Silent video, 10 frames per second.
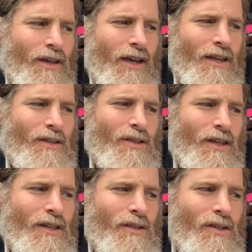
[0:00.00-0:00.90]
and he
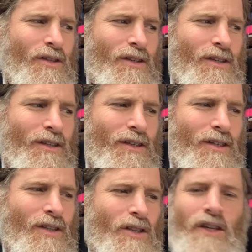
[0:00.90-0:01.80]
says,
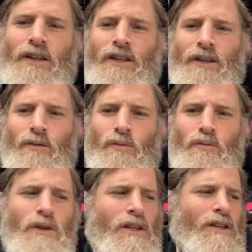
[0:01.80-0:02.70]
nearly
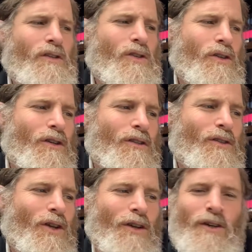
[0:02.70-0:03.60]
minhag Yisrael
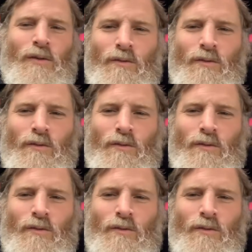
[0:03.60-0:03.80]
Torah.